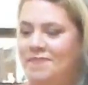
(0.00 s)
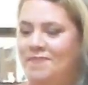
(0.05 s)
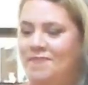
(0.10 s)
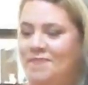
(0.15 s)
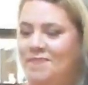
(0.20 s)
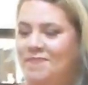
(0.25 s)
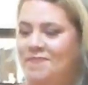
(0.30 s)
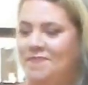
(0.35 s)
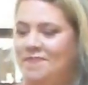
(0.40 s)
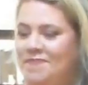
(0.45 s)

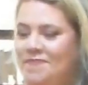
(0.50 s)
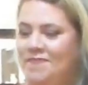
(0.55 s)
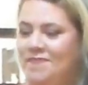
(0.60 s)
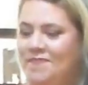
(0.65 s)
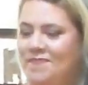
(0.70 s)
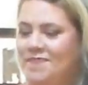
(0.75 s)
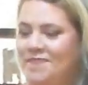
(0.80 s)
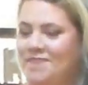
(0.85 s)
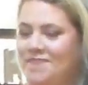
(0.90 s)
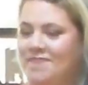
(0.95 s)

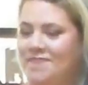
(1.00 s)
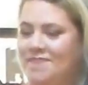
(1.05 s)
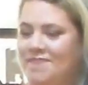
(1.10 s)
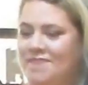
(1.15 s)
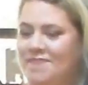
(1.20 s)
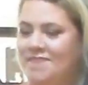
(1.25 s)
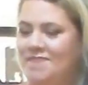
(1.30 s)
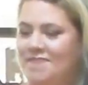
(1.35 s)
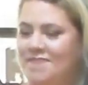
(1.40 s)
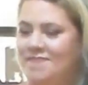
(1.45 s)

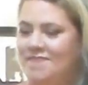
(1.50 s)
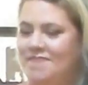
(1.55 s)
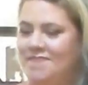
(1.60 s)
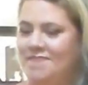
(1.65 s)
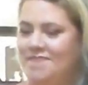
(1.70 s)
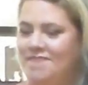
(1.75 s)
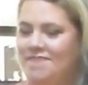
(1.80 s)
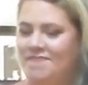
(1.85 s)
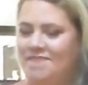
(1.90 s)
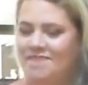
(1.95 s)

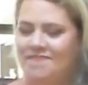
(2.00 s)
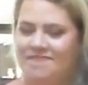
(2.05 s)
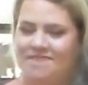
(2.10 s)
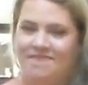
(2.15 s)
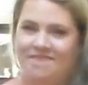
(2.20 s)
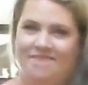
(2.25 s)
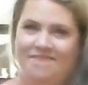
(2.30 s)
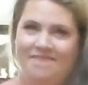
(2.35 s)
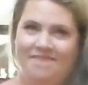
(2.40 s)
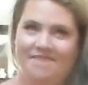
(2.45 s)

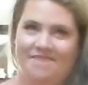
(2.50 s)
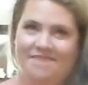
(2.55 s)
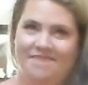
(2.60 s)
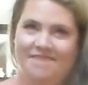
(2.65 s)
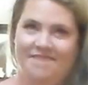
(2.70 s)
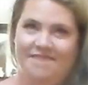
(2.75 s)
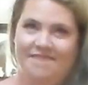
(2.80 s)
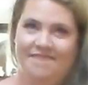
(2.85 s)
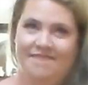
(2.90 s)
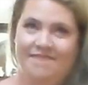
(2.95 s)

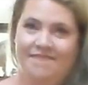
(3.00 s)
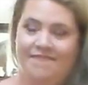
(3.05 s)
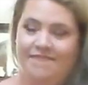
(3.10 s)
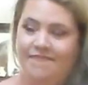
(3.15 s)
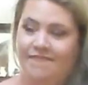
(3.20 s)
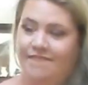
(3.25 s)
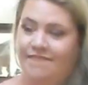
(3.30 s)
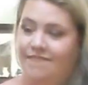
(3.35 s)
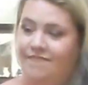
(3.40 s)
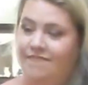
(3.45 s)

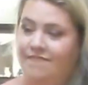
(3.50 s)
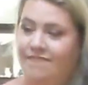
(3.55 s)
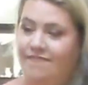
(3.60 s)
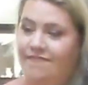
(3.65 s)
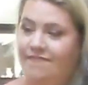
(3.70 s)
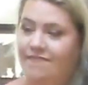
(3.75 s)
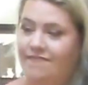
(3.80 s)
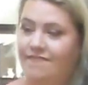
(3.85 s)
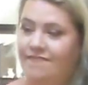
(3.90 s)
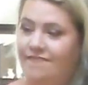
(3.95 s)

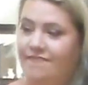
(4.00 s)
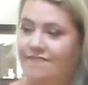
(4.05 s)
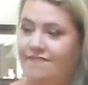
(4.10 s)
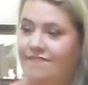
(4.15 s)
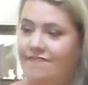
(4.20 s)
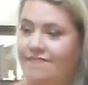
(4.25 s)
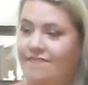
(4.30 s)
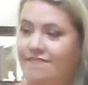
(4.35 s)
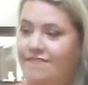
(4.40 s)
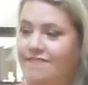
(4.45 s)

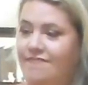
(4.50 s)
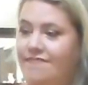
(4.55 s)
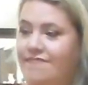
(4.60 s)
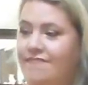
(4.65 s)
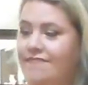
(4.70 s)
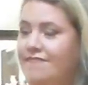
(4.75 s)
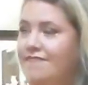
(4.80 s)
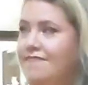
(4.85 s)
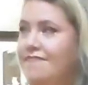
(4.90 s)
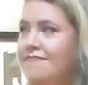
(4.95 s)

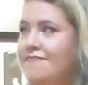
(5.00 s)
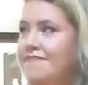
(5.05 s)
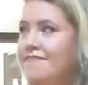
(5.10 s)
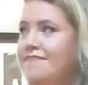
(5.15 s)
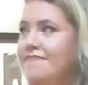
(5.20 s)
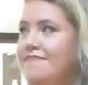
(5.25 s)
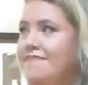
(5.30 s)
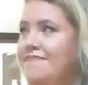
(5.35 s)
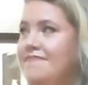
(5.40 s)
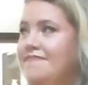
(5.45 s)

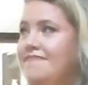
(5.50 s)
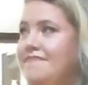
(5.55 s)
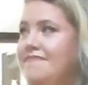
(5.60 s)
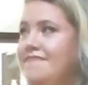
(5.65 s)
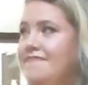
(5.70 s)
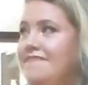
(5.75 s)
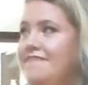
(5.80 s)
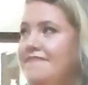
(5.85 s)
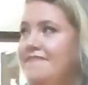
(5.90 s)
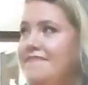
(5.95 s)

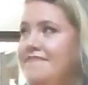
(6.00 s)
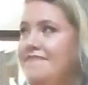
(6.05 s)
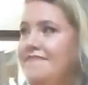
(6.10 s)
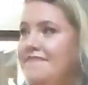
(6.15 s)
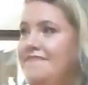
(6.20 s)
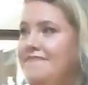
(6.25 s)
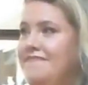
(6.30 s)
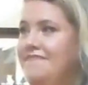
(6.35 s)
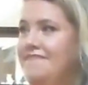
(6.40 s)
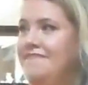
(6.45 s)

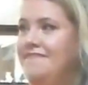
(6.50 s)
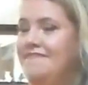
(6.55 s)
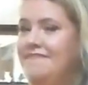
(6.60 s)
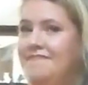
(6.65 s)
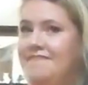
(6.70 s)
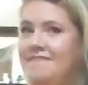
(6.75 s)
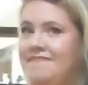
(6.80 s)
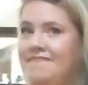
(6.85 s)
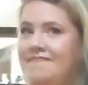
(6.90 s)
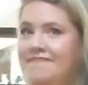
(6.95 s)

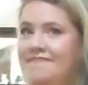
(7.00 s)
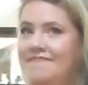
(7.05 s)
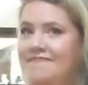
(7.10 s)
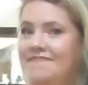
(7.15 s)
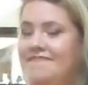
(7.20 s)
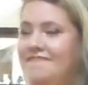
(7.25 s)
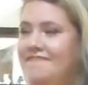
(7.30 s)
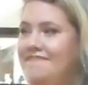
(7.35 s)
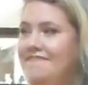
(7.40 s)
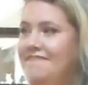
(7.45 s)

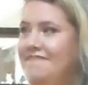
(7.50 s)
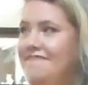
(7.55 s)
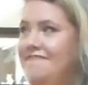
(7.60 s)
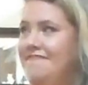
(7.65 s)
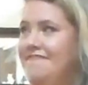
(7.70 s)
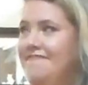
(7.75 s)
This person isn't speaking.